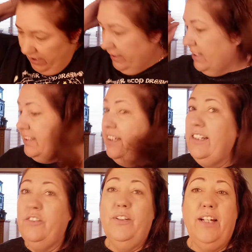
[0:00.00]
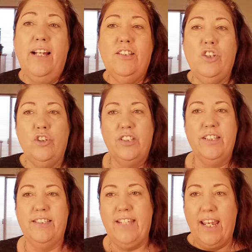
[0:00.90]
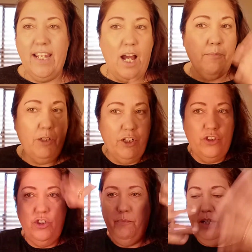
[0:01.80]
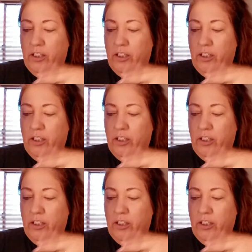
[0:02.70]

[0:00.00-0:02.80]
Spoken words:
let's get into it, guys. So, today I'm going to do me a